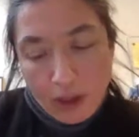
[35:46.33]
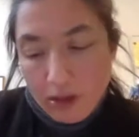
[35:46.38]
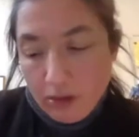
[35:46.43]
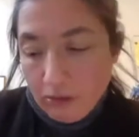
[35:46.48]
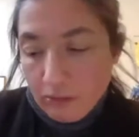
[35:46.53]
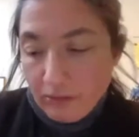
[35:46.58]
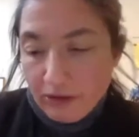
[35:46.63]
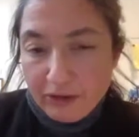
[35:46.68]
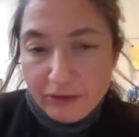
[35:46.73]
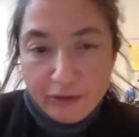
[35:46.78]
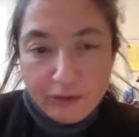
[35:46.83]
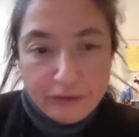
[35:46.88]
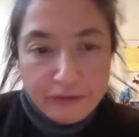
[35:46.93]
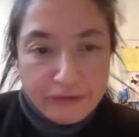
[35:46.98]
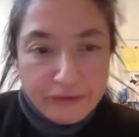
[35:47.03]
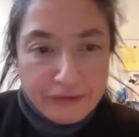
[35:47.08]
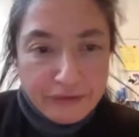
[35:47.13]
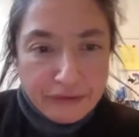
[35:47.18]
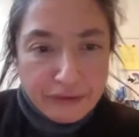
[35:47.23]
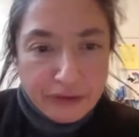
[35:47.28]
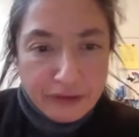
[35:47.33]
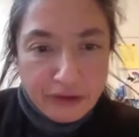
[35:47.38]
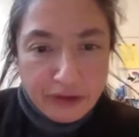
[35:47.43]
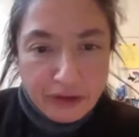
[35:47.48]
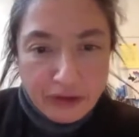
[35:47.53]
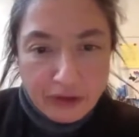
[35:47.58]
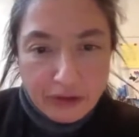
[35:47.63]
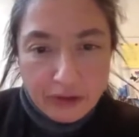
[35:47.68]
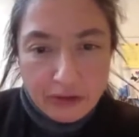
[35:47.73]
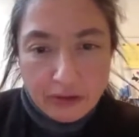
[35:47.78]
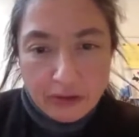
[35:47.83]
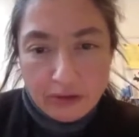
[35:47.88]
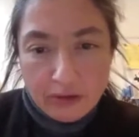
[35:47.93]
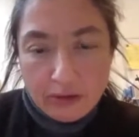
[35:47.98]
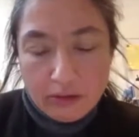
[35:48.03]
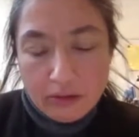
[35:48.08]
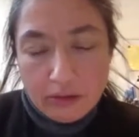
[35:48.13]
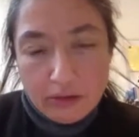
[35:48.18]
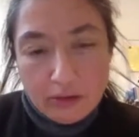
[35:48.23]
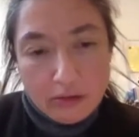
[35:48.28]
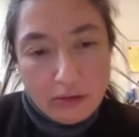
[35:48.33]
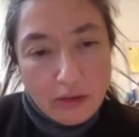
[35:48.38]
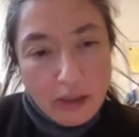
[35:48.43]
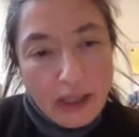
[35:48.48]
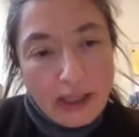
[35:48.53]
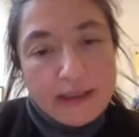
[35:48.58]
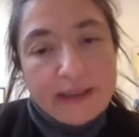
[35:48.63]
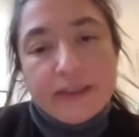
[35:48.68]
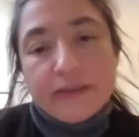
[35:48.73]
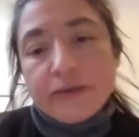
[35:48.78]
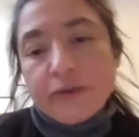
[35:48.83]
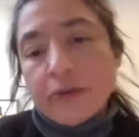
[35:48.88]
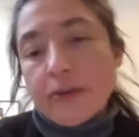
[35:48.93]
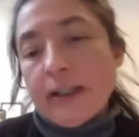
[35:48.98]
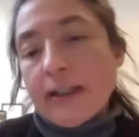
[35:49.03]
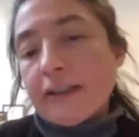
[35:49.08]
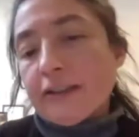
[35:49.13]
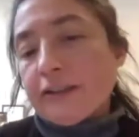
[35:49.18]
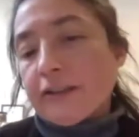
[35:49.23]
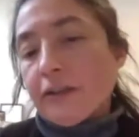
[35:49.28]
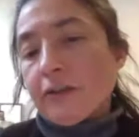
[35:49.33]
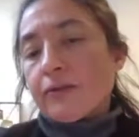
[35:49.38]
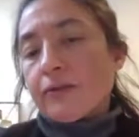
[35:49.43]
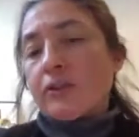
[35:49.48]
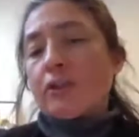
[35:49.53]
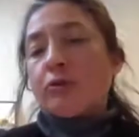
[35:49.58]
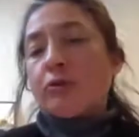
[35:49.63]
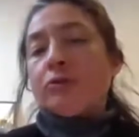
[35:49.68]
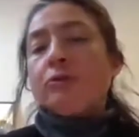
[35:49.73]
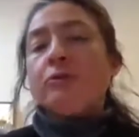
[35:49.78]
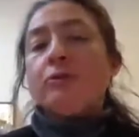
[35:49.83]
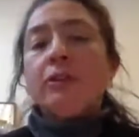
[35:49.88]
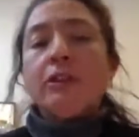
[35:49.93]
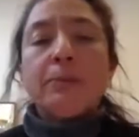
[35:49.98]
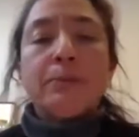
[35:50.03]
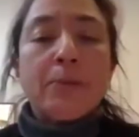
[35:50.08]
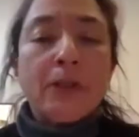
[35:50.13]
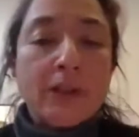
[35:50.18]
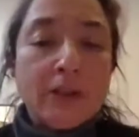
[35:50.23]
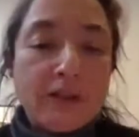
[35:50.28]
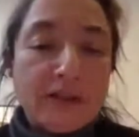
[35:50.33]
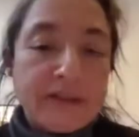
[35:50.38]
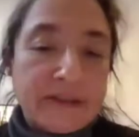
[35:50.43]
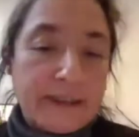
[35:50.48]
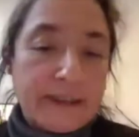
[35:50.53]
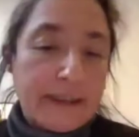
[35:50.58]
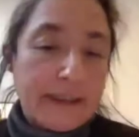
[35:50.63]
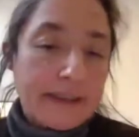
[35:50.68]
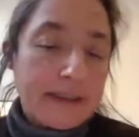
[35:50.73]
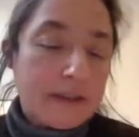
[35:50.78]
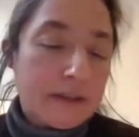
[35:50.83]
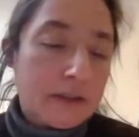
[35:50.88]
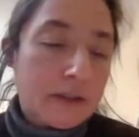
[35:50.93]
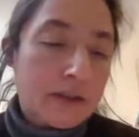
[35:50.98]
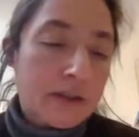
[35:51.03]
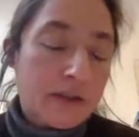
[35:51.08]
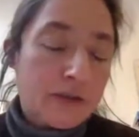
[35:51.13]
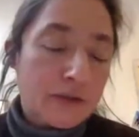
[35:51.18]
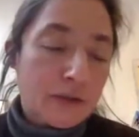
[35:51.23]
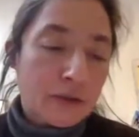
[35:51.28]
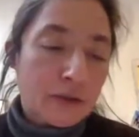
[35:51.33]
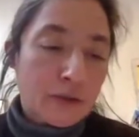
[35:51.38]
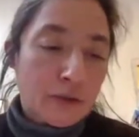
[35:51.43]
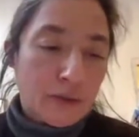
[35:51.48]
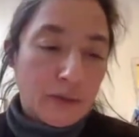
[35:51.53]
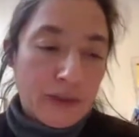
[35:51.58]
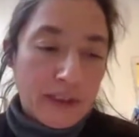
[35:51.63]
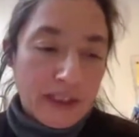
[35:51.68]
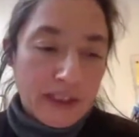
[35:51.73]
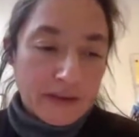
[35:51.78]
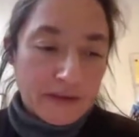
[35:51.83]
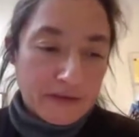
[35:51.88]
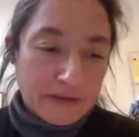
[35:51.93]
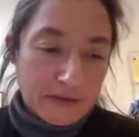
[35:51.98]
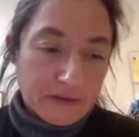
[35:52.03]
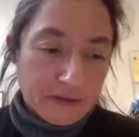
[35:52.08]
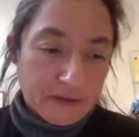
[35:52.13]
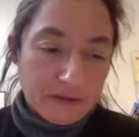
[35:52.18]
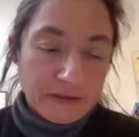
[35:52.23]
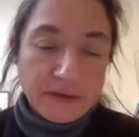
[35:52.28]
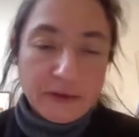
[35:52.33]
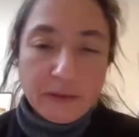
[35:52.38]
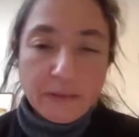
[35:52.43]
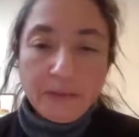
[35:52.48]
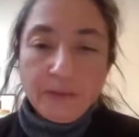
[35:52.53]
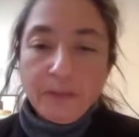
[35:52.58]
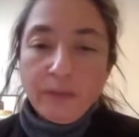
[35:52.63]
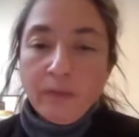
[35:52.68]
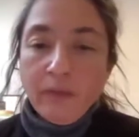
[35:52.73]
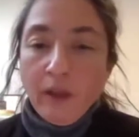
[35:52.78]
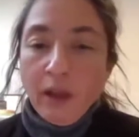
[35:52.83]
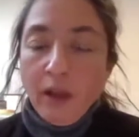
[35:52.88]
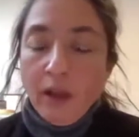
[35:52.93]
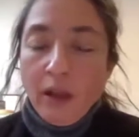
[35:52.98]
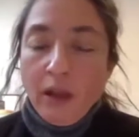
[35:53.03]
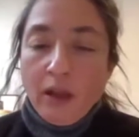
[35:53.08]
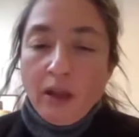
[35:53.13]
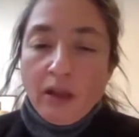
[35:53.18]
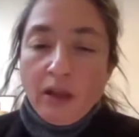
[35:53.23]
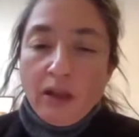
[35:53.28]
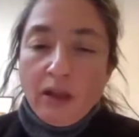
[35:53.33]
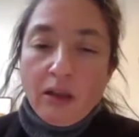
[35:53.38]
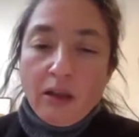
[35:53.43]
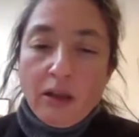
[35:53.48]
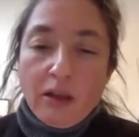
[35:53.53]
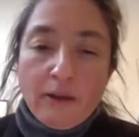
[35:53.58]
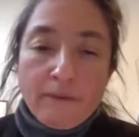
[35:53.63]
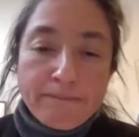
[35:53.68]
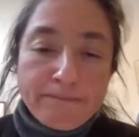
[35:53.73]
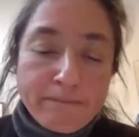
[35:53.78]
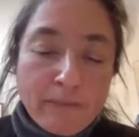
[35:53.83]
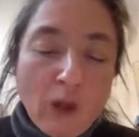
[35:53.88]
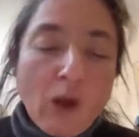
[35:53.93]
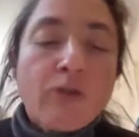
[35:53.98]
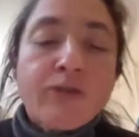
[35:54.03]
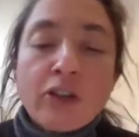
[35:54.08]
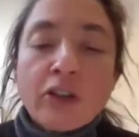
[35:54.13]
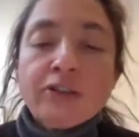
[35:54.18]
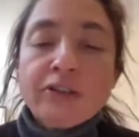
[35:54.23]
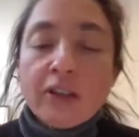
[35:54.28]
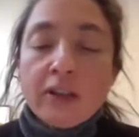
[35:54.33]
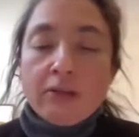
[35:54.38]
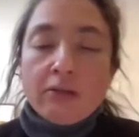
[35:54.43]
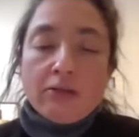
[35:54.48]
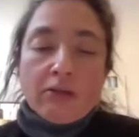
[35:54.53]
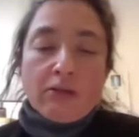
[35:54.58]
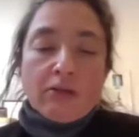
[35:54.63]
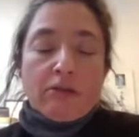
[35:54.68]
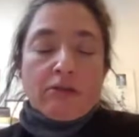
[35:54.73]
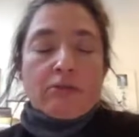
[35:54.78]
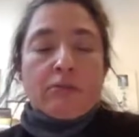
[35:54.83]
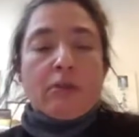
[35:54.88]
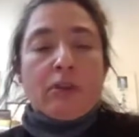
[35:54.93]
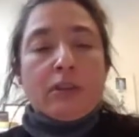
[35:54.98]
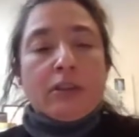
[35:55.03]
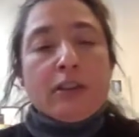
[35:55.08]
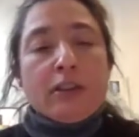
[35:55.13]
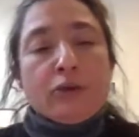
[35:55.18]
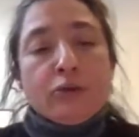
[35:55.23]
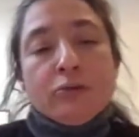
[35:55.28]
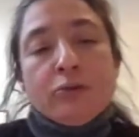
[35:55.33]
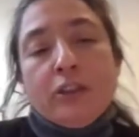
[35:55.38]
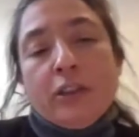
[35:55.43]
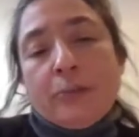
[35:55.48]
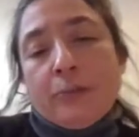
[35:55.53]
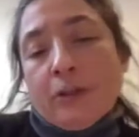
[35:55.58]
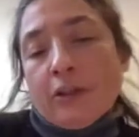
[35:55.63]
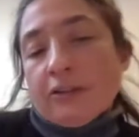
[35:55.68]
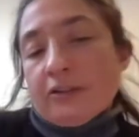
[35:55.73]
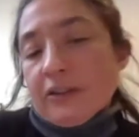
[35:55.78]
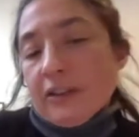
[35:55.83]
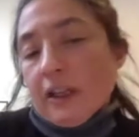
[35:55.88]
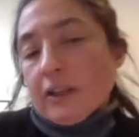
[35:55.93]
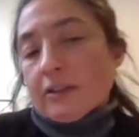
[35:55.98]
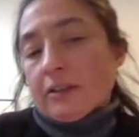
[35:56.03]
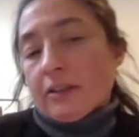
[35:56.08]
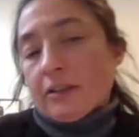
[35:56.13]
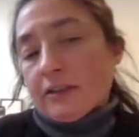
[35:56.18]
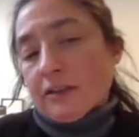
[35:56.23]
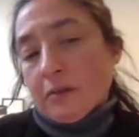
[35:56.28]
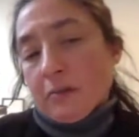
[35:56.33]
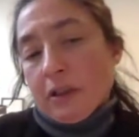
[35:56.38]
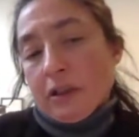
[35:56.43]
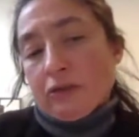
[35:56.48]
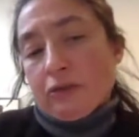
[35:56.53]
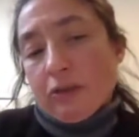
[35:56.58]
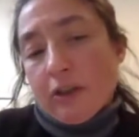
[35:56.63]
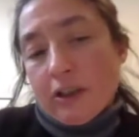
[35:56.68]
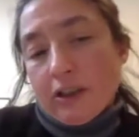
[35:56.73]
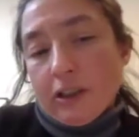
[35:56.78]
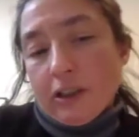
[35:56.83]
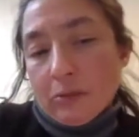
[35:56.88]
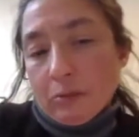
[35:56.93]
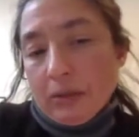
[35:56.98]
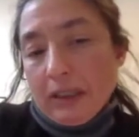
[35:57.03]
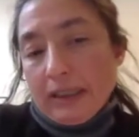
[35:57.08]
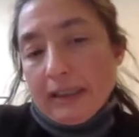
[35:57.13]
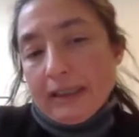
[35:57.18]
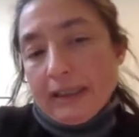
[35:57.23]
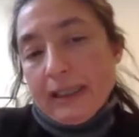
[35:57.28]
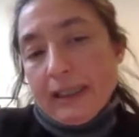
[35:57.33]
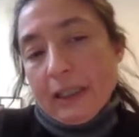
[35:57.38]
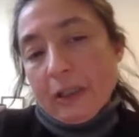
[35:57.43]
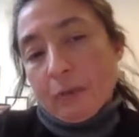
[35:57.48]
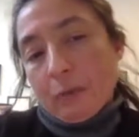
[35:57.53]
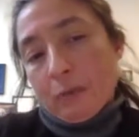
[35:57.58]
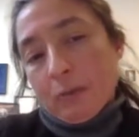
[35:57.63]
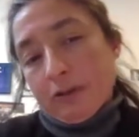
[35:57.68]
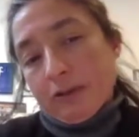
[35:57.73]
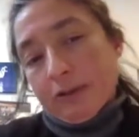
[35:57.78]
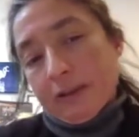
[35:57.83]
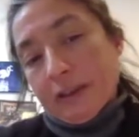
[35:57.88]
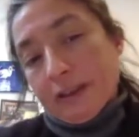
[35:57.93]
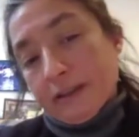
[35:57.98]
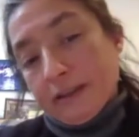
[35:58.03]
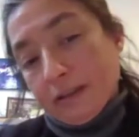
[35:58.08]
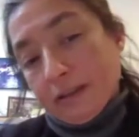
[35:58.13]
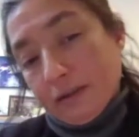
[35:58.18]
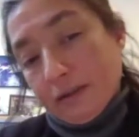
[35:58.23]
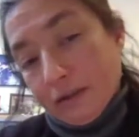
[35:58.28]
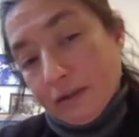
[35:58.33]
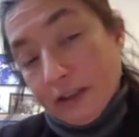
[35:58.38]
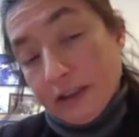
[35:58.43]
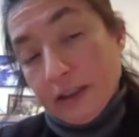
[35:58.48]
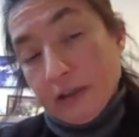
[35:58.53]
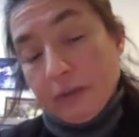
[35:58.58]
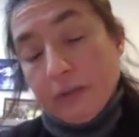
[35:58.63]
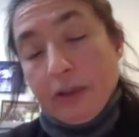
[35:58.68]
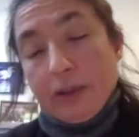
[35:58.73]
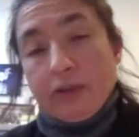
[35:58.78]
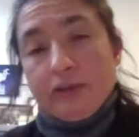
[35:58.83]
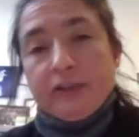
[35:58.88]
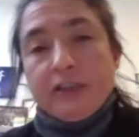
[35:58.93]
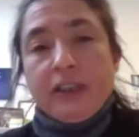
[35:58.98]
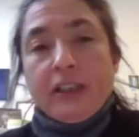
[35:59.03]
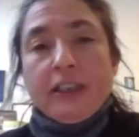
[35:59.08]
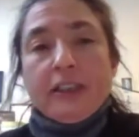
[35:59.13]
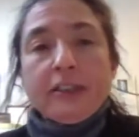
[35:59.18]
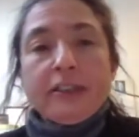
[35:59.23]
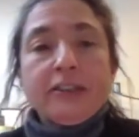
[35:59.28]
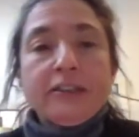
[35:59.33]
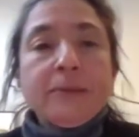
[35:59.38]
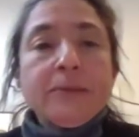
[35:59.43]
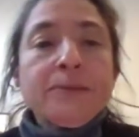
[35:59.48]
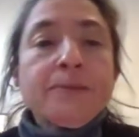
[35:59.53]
we don't see any trace of the 2D perovskite in the photoluminescence. Of course, the 2D perovskite has a much higher band gap than the 3D perovskites.